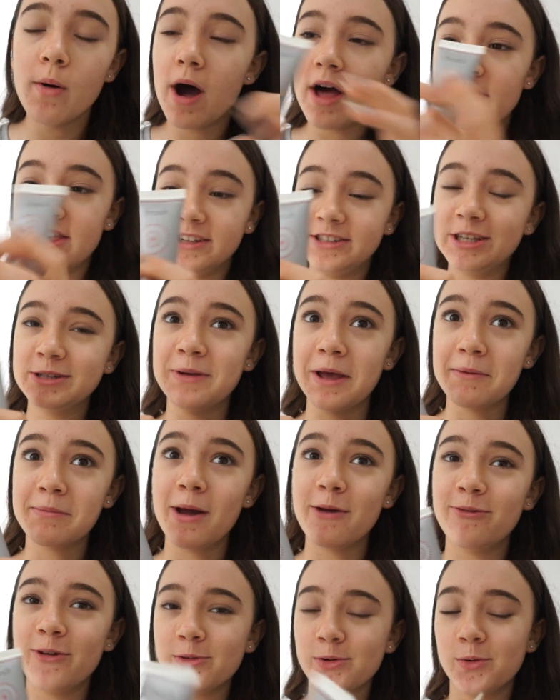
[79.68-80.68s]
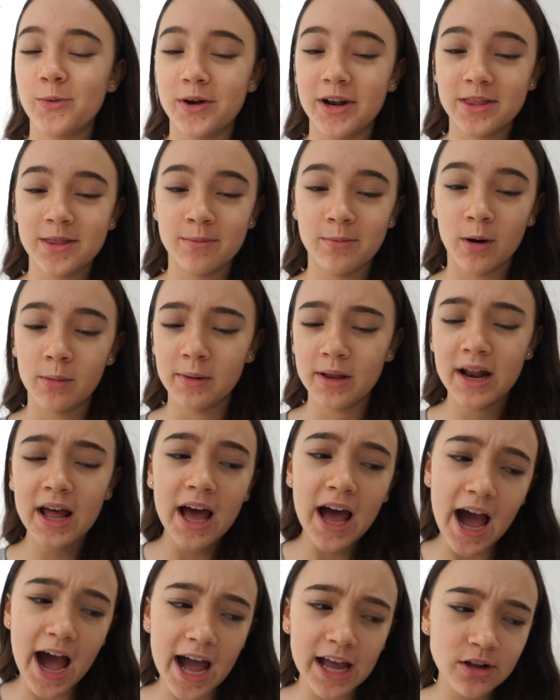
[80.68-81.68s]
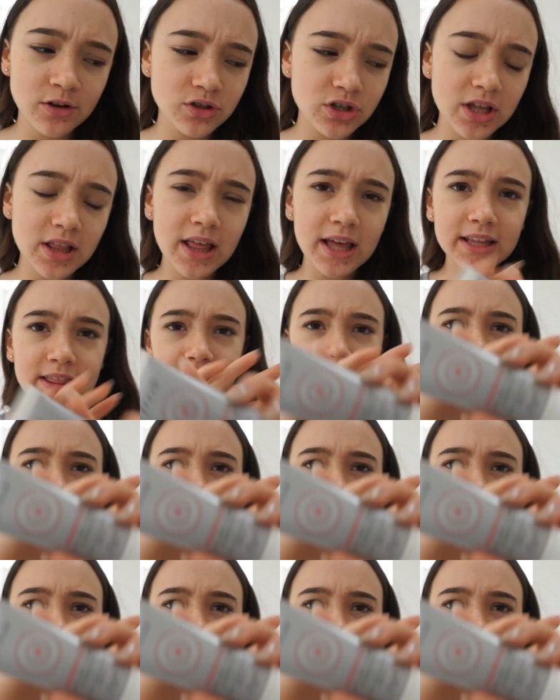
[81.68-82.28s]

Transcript: this is like my favorite one at the moment. I usually like